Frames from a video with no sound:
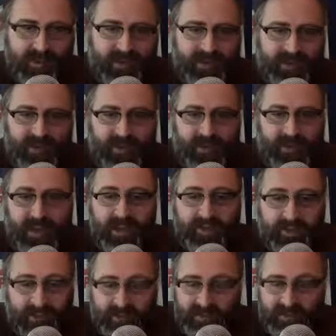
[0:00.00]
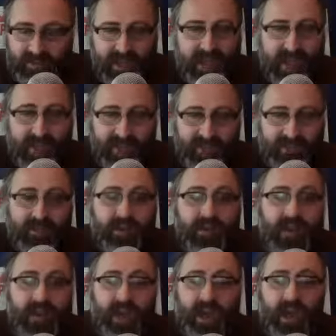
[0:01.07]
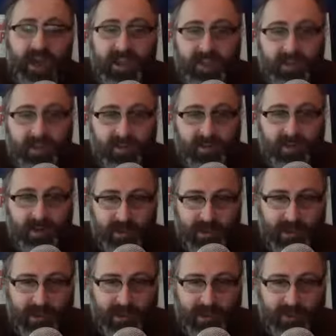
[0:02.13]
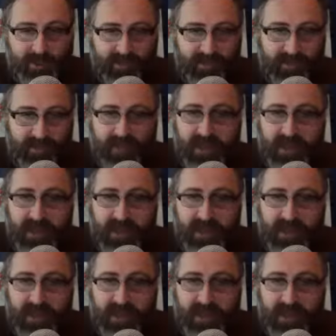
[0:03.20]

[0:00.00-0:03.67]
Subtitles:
if it is the case, I can do nothing about it.